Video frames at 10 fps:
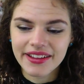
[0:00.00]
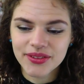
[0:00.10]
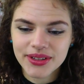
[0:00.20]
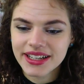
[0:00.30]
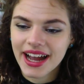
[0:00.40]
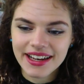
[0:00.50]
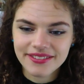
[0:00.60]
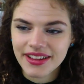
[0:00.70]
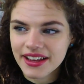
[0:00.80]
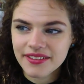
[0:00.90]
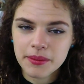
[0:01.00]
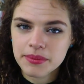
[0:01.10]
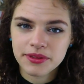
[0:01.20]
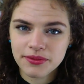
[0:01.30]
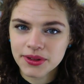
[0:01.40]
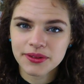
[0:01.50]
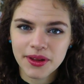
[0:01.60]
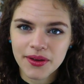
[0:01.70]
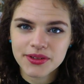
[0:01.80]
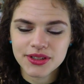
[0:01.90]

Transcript: and you can kind of like flip through those.